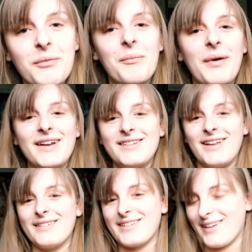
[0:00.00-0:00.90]
of my bed.
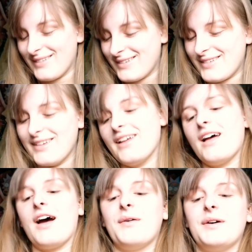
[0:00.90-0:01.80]
That was close.
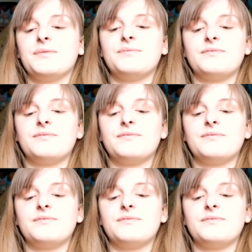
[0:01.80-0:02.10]
Oh well.